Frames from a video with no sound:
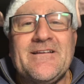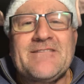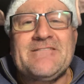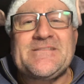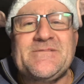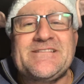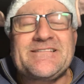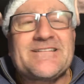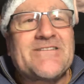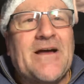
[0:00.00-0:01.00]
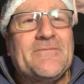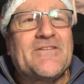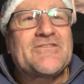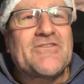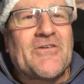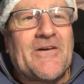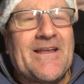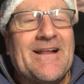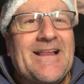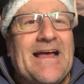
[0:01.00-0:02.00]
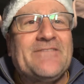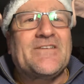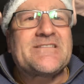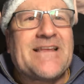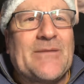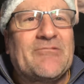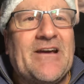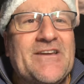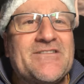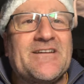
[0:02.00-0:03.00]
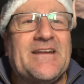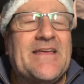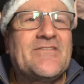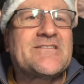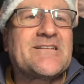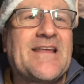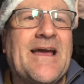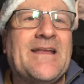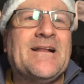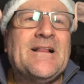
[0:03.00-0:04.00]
Christmas is a time for joy and for celebration. And even today,